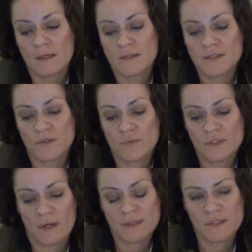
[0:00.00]
So we
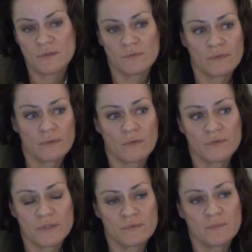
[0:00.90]
talked to
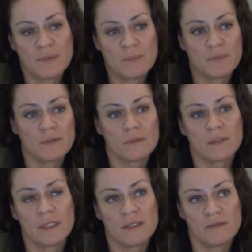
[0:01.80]
over 200
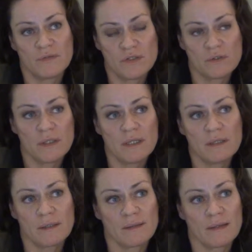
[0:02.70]
people
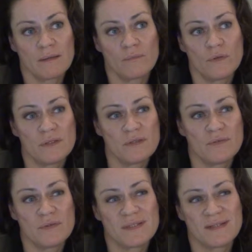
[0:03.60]
individually, with
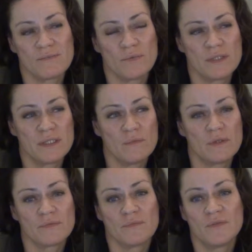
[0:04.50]
interviews that went
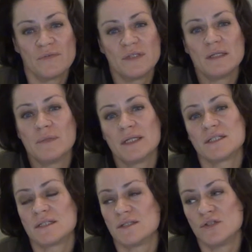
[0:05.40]
anywhere from 15
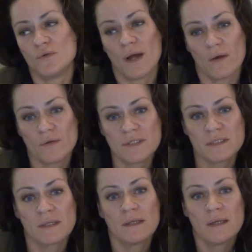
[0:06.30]
minutes to 2
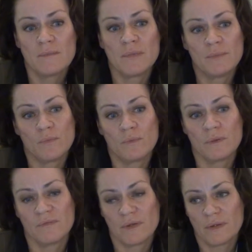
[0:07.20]
hours. People
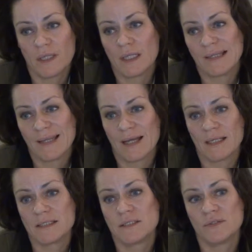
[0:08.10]
were very
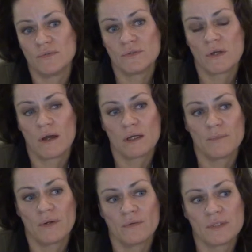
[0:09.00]
glad to talk
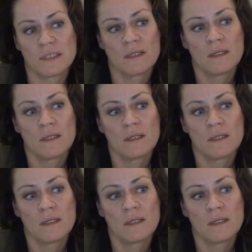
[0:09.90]
about